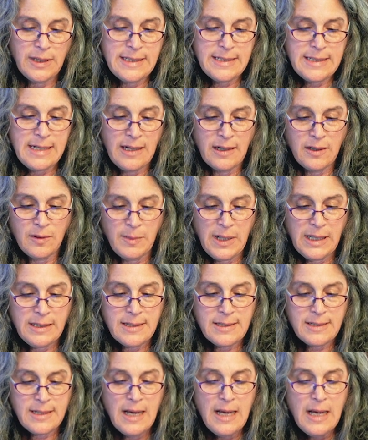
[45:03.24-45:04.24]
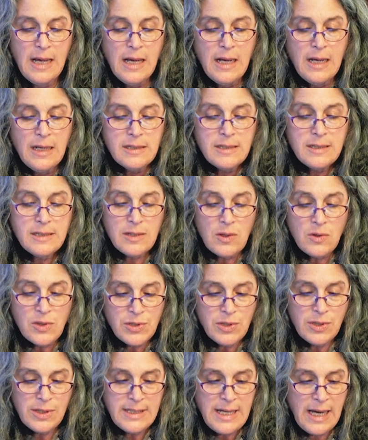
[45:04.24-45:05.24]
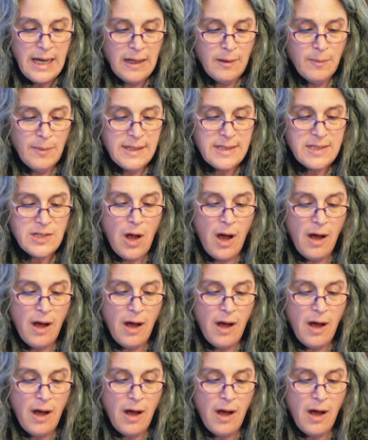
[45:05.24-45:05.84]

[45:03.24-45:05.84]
entanglements. Social entanglements